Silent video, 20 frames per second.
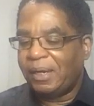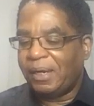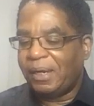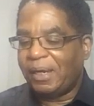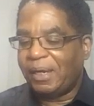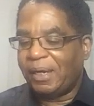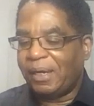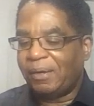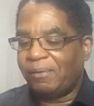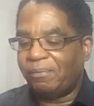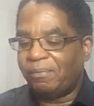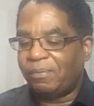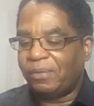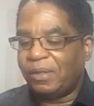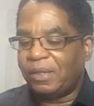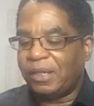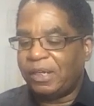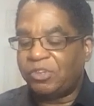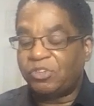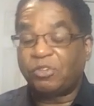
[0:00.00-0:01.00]

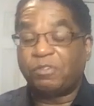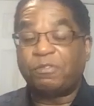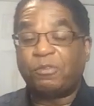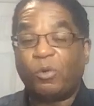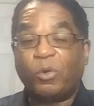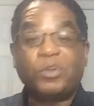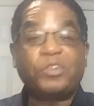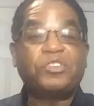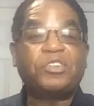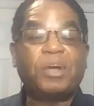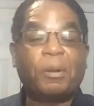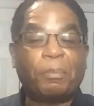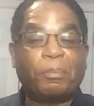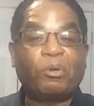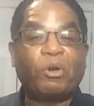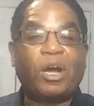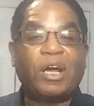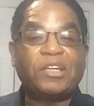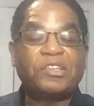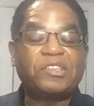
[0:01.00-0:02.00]
And it's a four-step
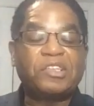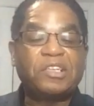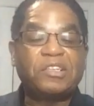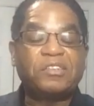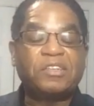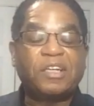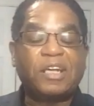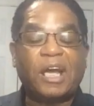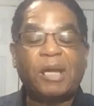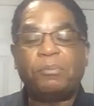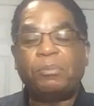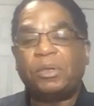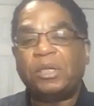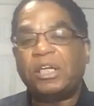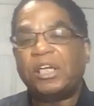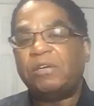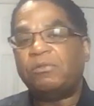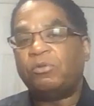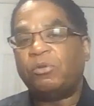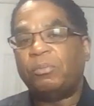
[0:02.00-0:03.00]
process that I
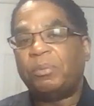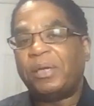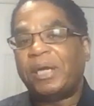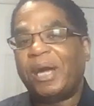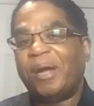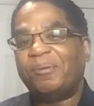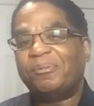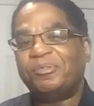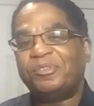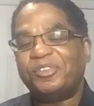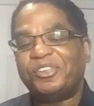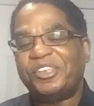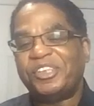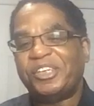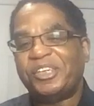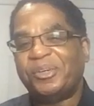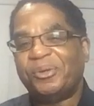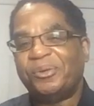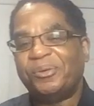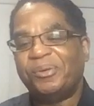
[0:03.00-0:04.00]
believe will be helpful to
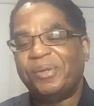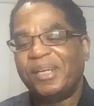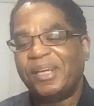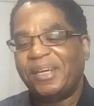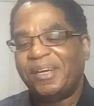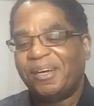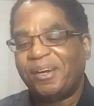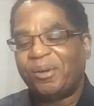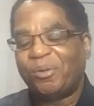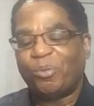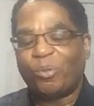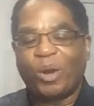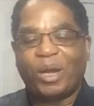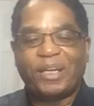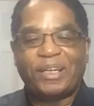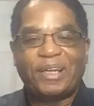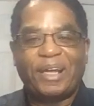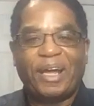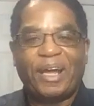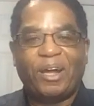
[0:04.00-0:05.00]
you
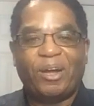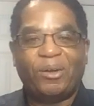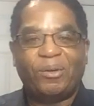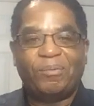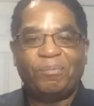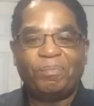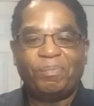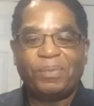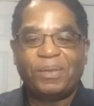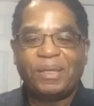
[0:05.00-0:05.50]
right now